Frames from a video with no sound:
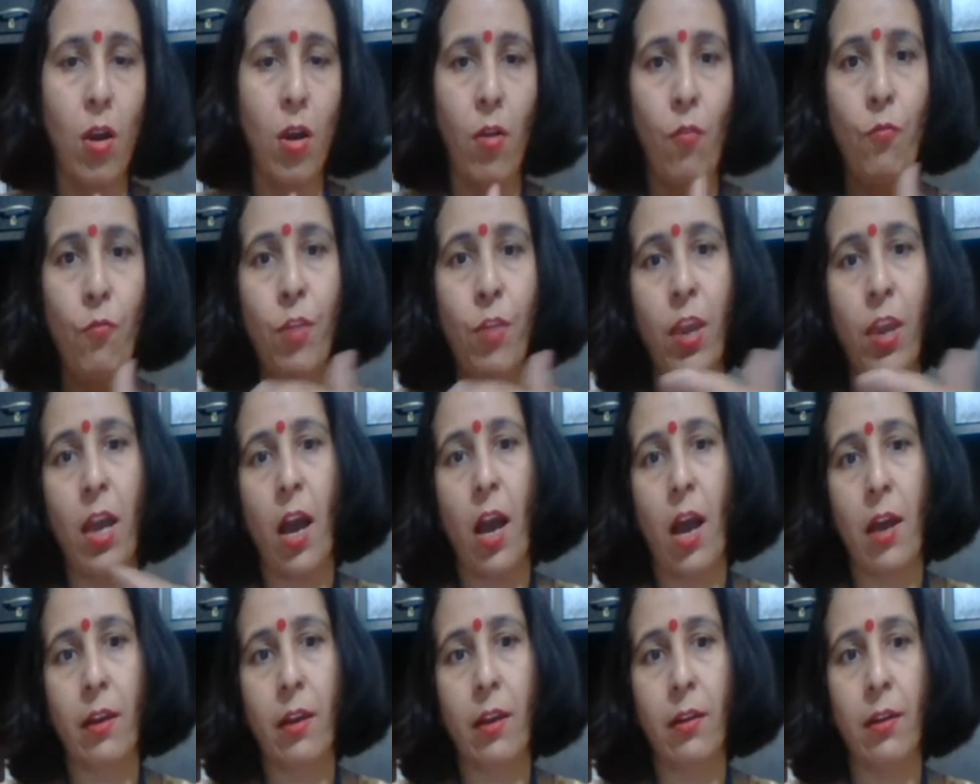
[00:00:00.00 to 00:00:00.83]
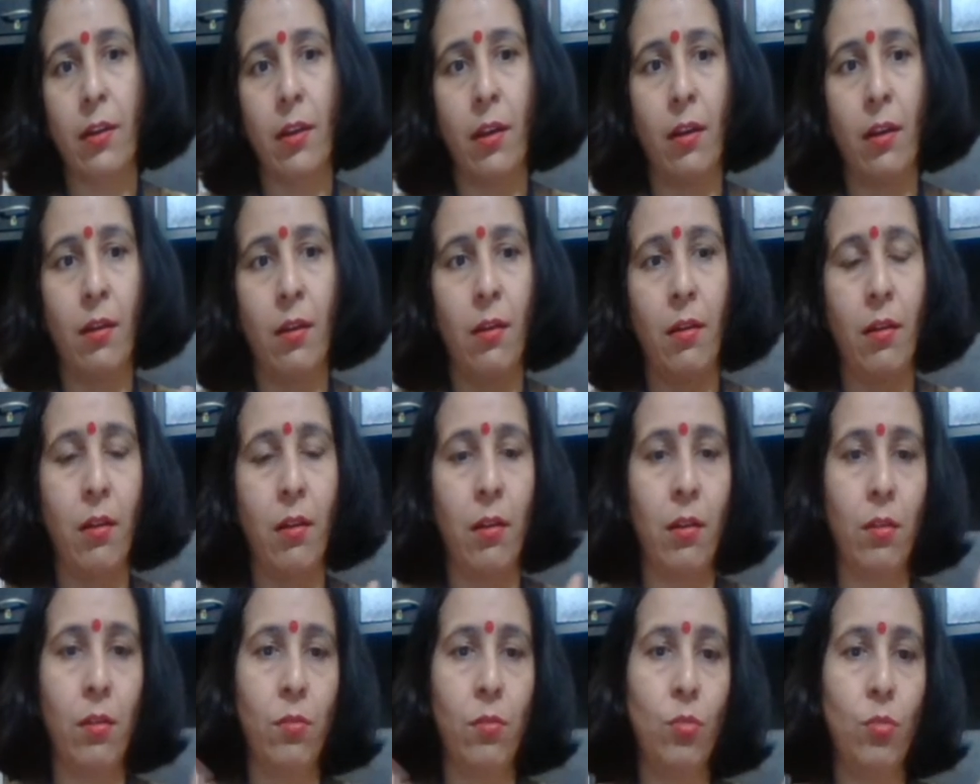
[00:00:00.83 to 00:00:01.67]
we
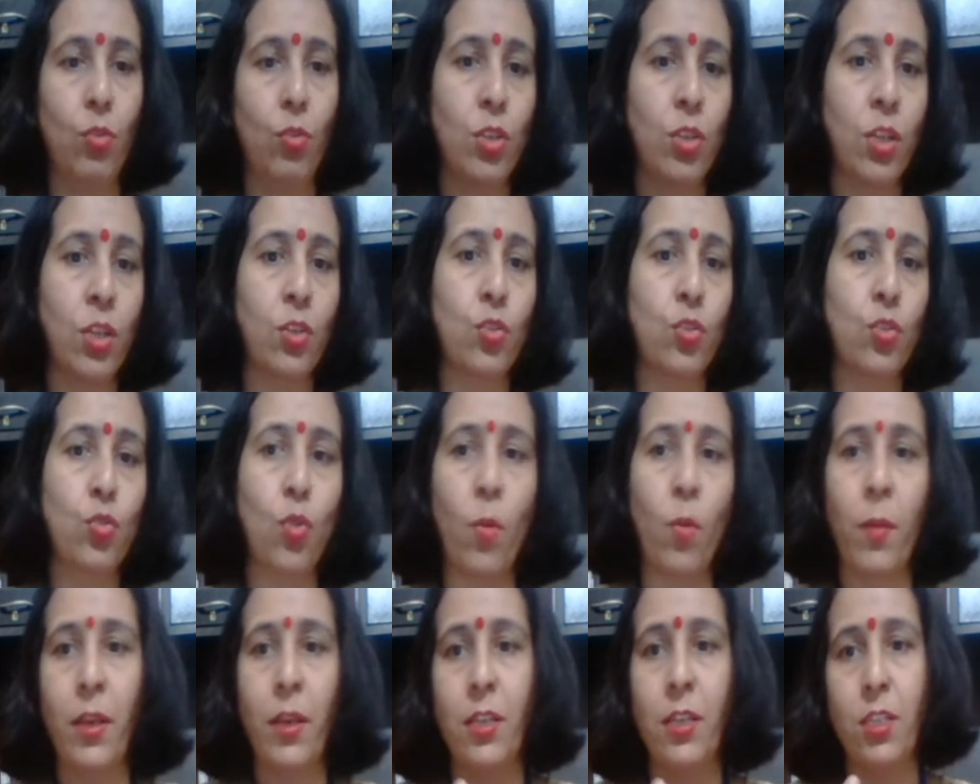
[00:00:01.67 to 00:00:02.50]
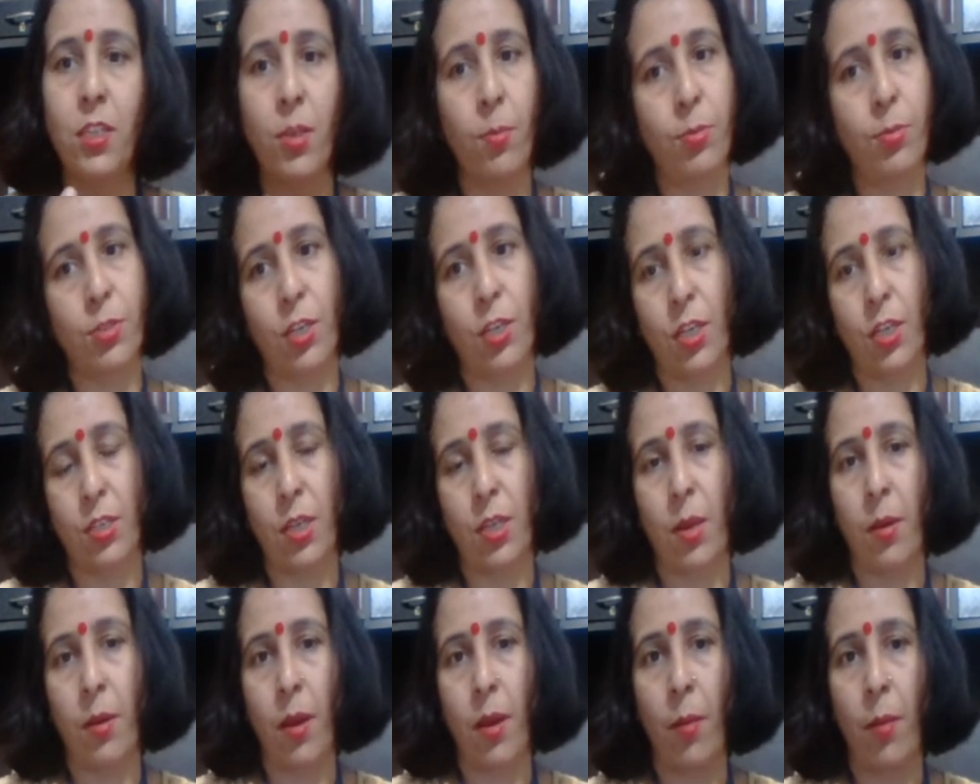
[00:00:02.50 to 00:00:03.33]
are using so many
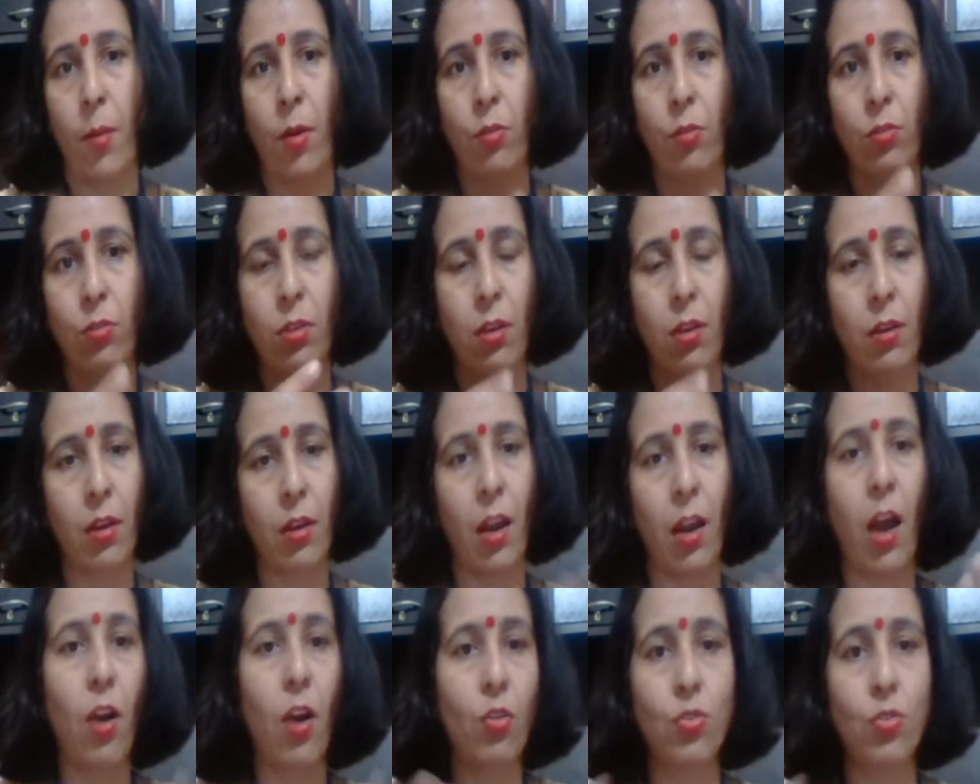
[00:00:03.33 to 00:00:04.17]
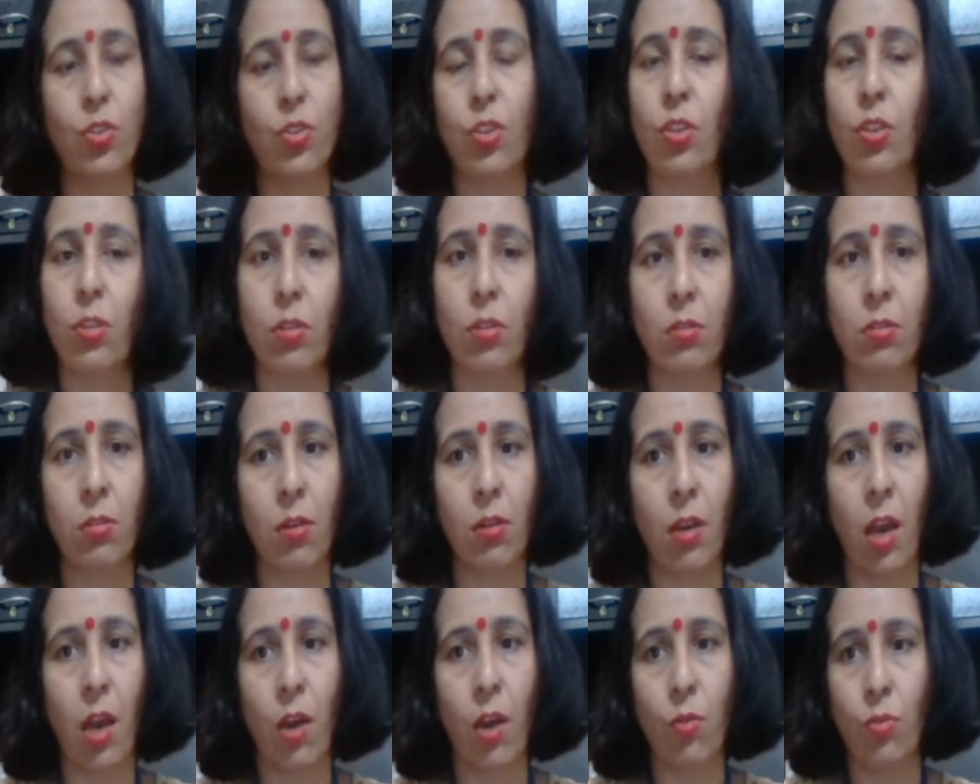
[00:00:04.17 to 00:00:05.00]
subscriptions about the clouds,
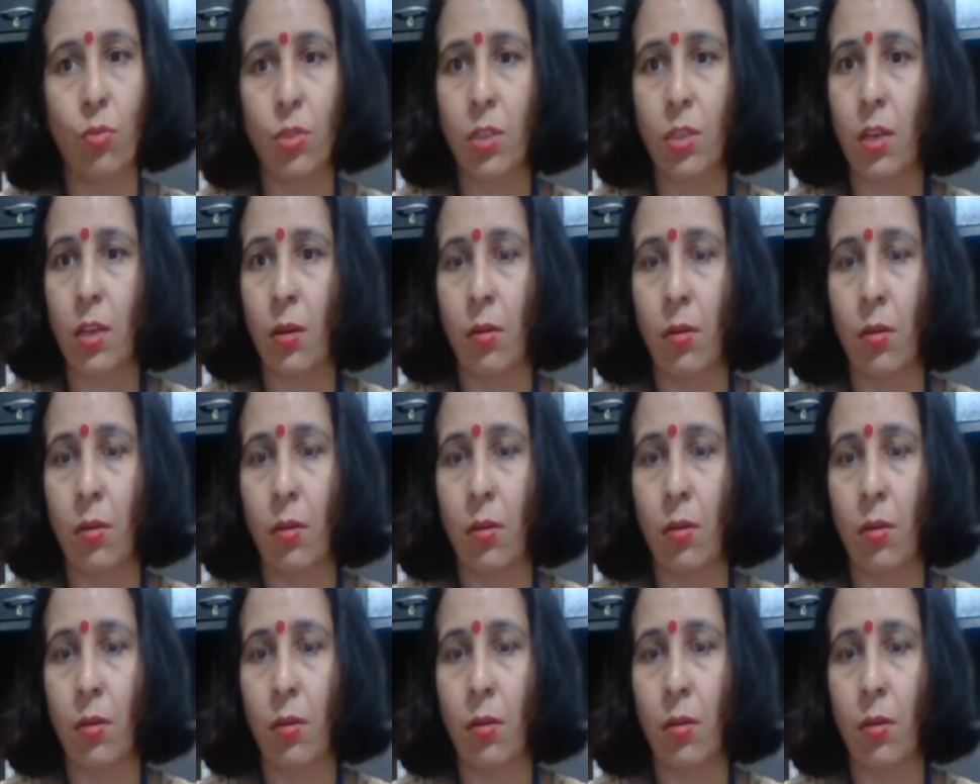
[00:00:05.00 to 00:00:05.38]
cloud